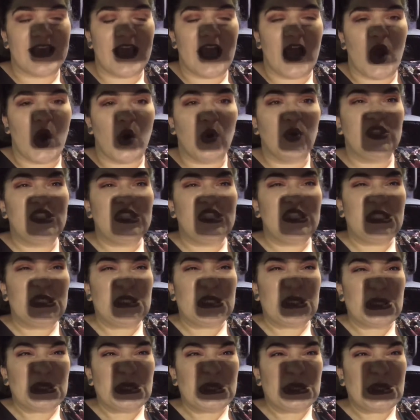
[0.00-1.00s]
house.
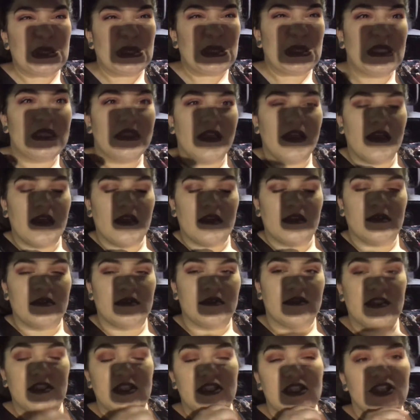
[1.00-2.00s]

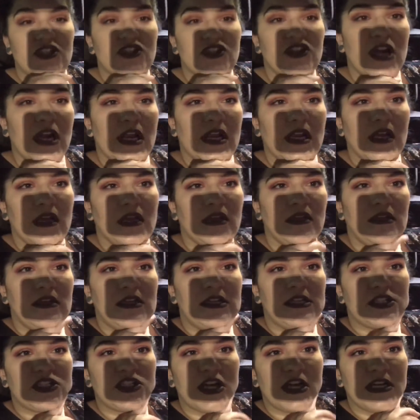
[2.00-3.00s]
She's trying to,
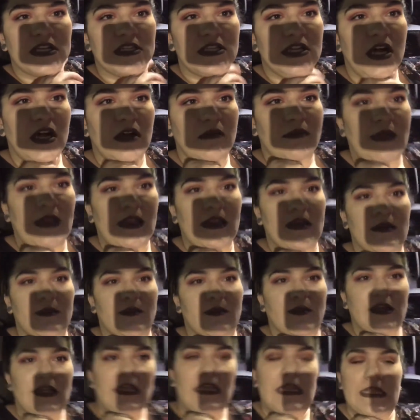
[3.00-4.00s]
he's trying to talk me into
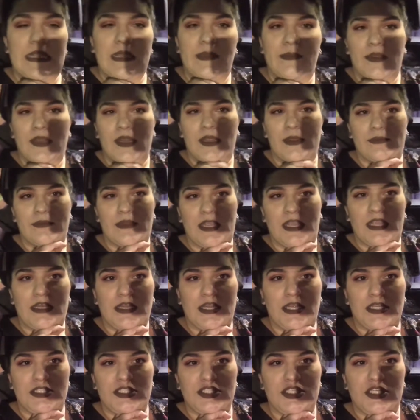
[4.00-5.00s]
bringing them and I'm like
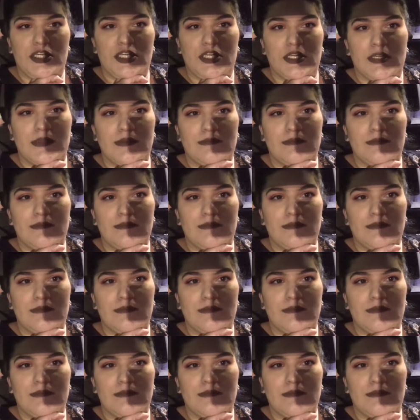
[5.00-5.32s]
not sure.